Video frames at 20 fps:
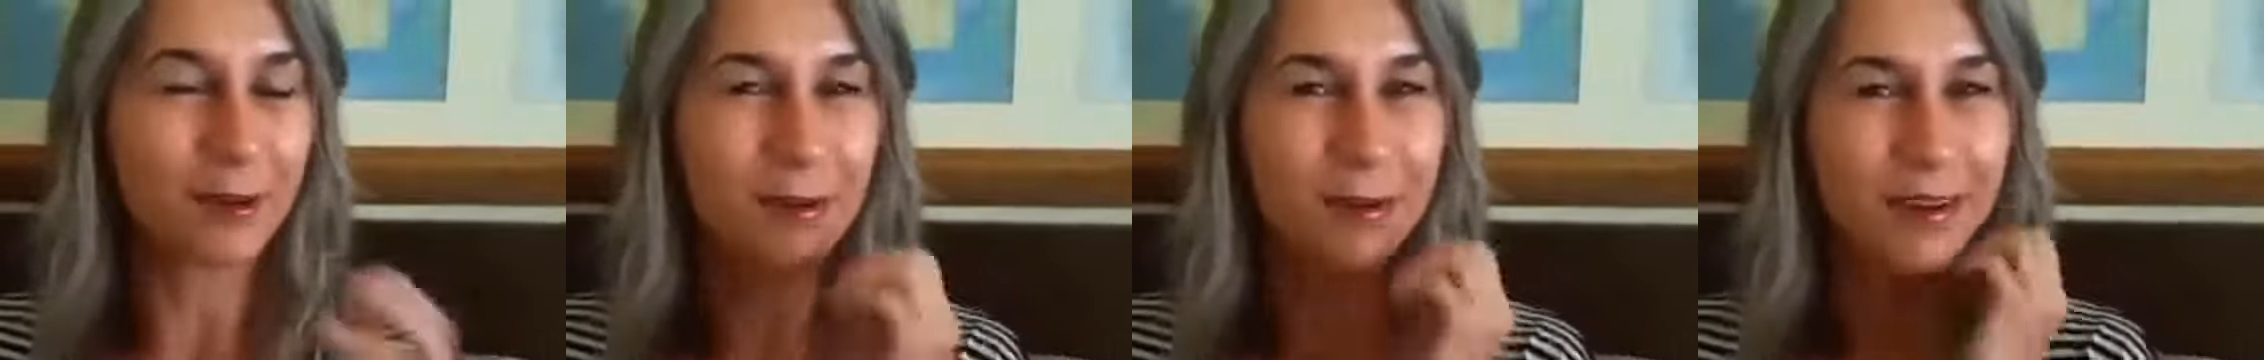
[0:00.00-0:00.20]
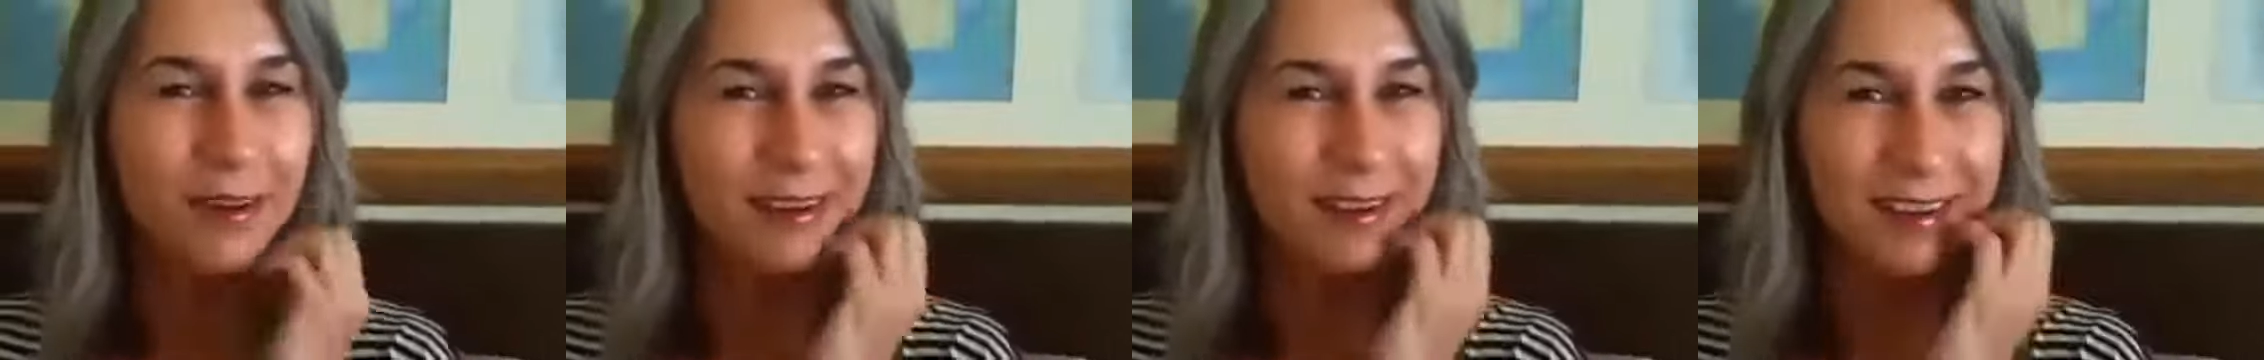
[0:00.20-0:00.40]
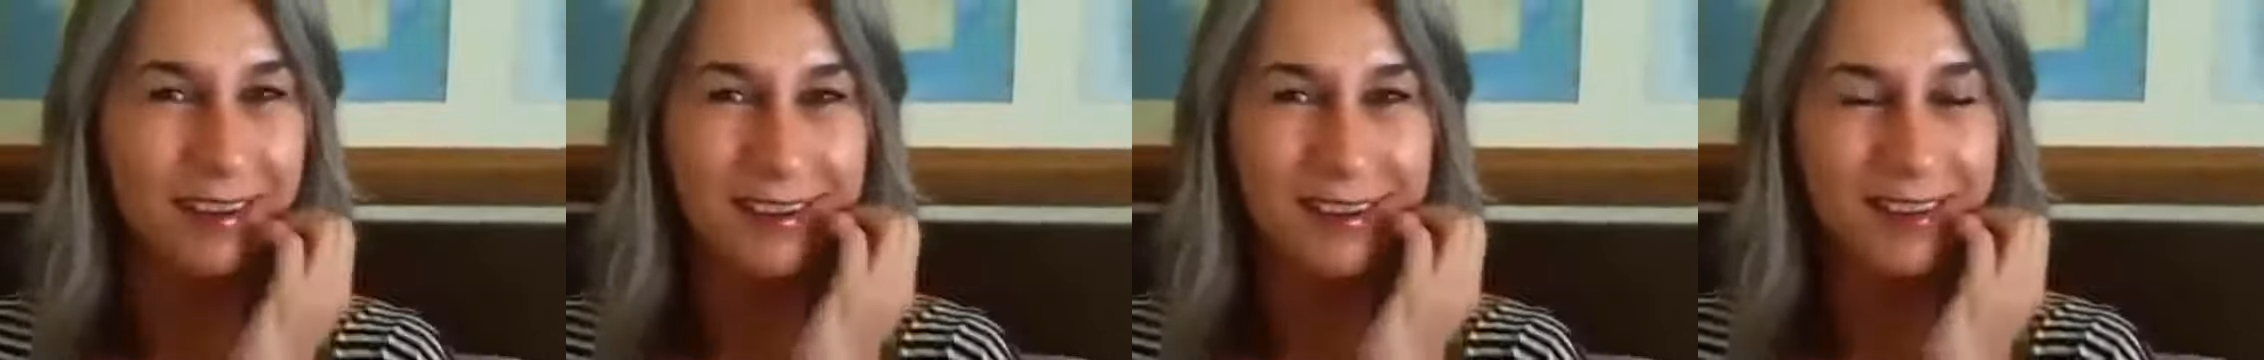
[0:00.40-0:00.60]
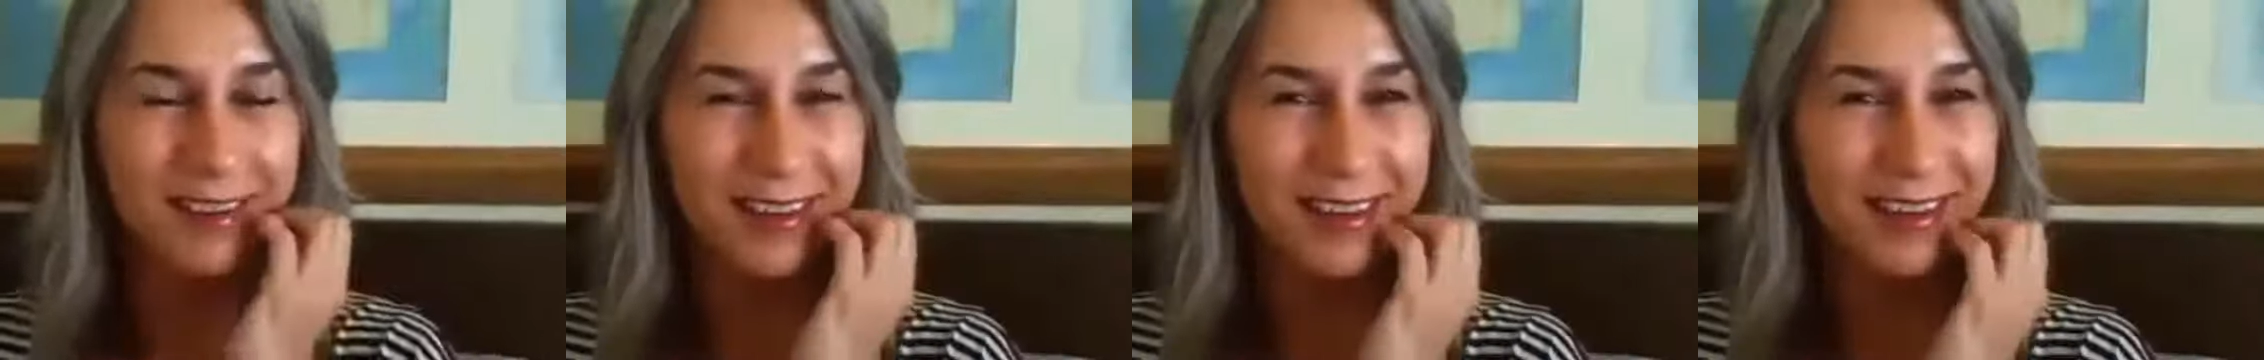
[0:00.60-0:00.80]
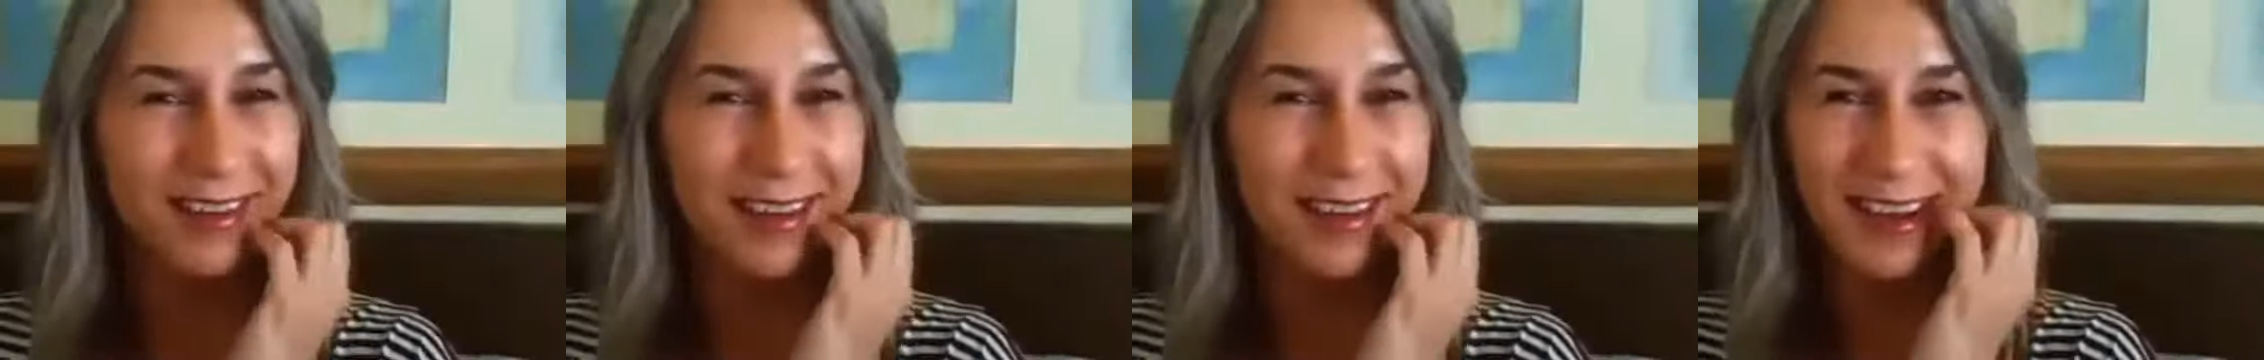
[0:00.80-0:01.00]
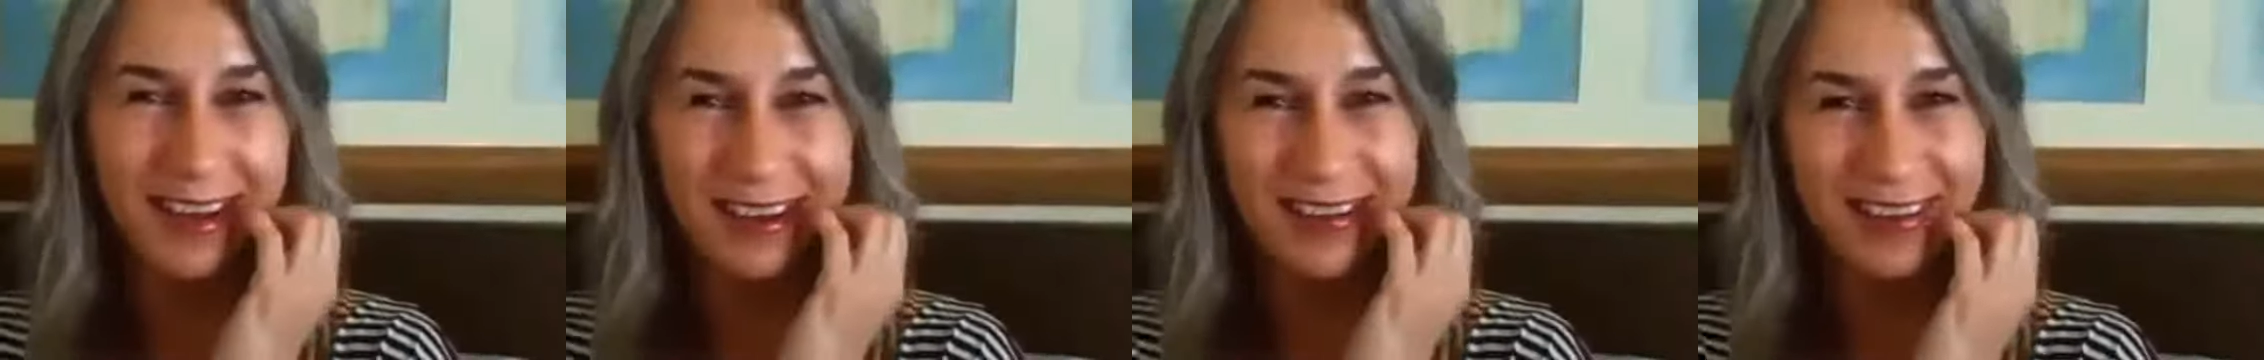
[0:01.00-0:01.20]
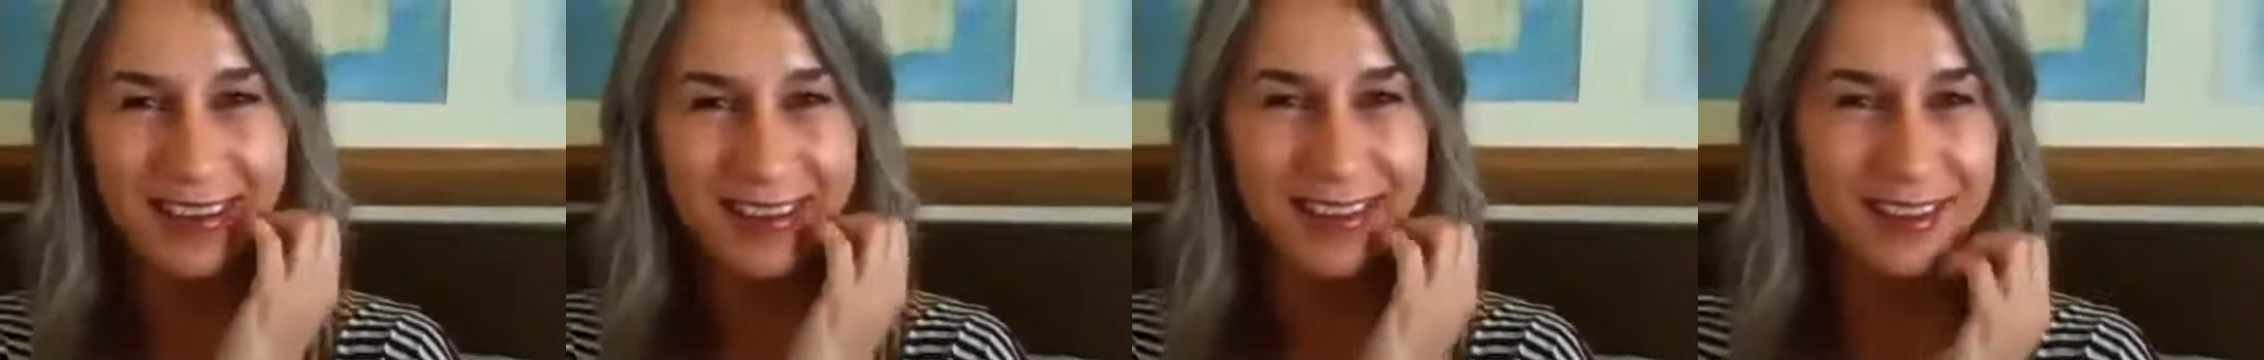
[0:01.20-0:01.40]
or the